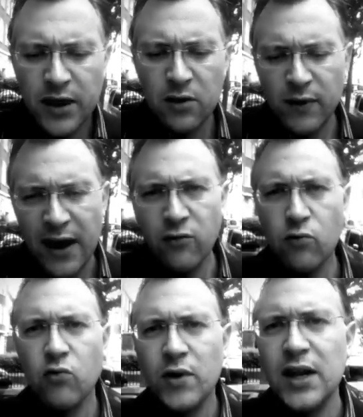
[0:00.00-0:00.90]
But they
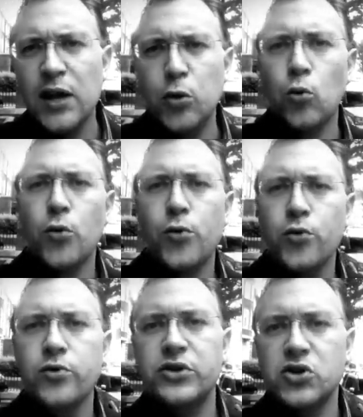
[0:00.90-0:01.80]
haven't really thought
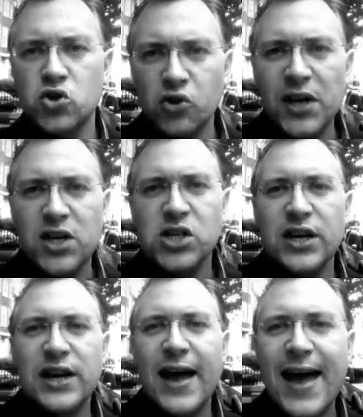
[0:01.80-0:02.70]
through the
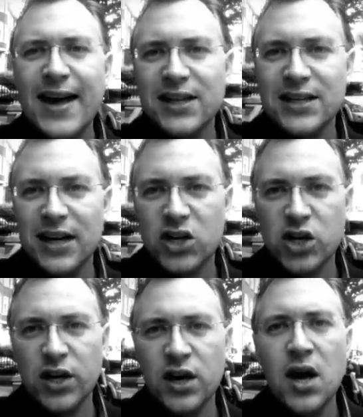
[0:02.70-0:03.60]
strategy and
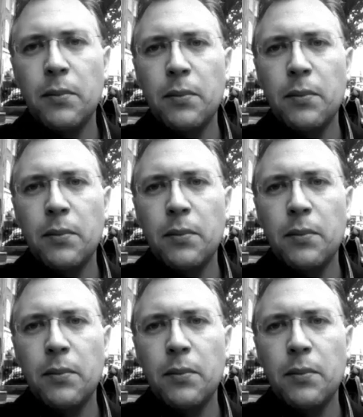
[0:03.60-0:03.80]
architecture